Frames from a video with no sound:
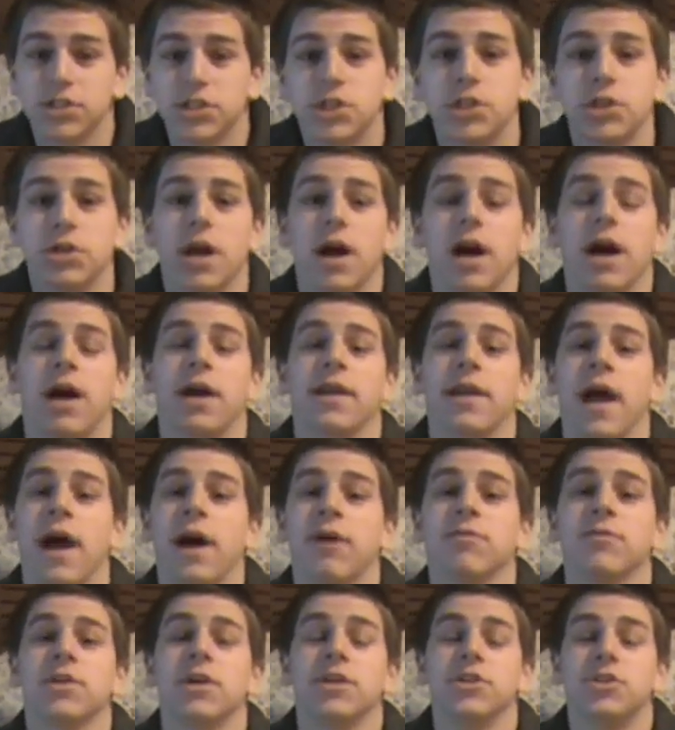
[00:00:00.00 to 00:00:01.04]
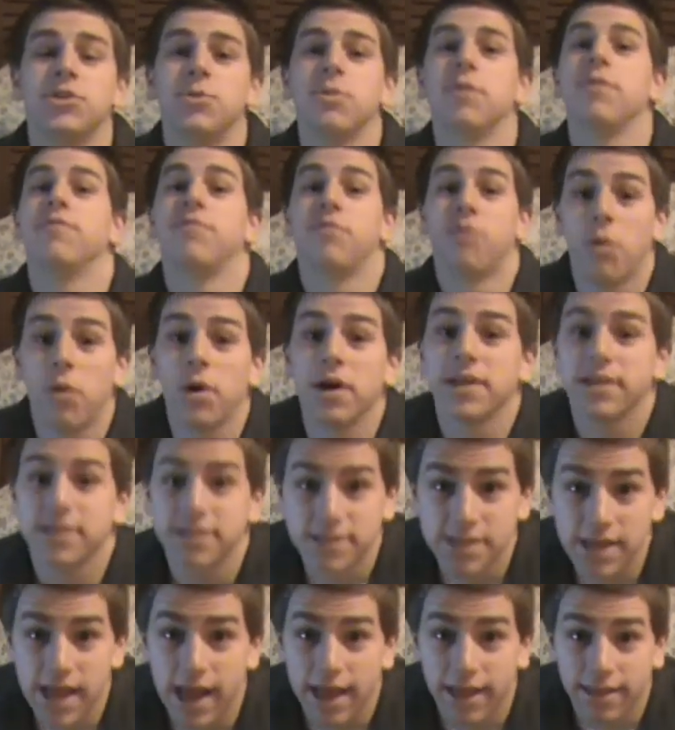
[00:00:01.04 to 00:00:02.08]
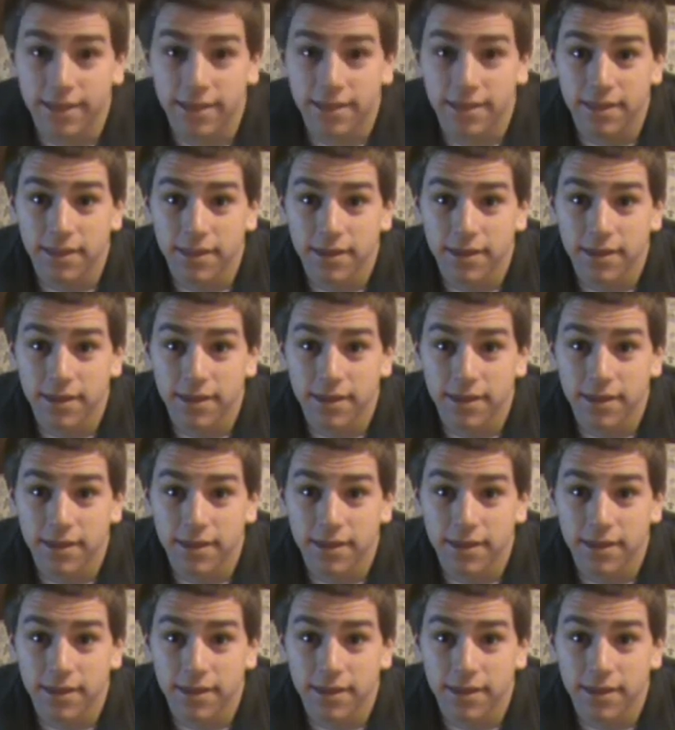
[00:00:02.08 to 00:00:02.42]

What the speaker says: to, on how to avoid death.